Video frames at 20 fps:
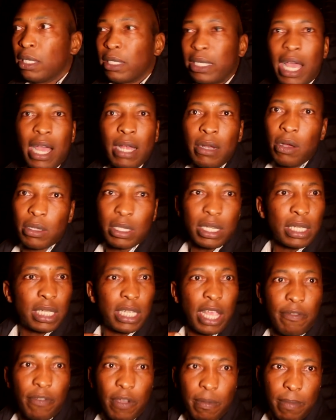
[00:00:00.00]
They're not
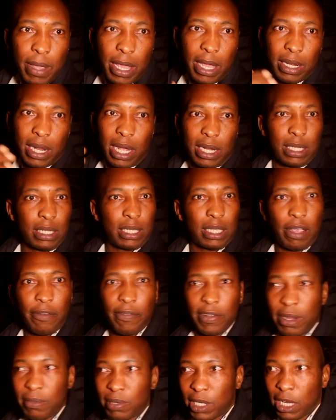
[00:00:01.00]
deceiving me, they're
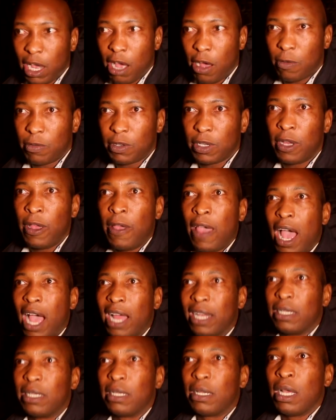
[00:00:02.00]
deceiving themselves.
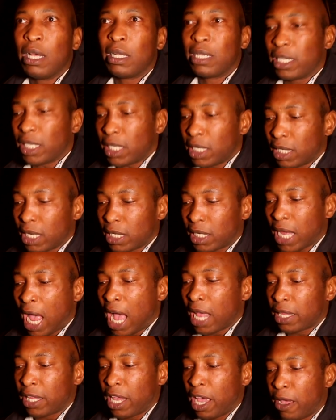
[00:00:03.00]
And this is the
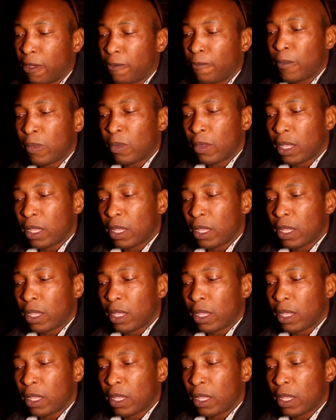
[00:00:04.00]
sad thing.